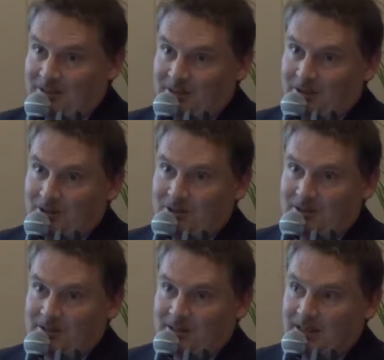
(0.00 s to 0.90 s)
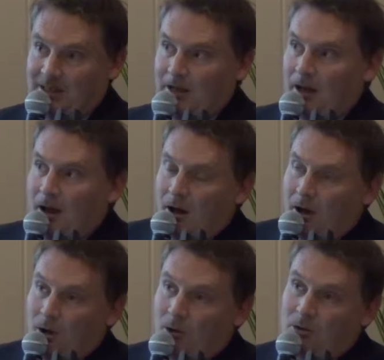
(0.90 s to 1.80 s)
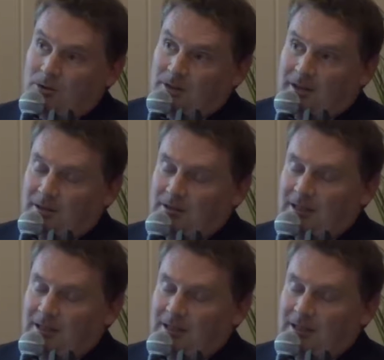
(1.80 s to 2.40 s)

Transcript: You know, you can say, I'll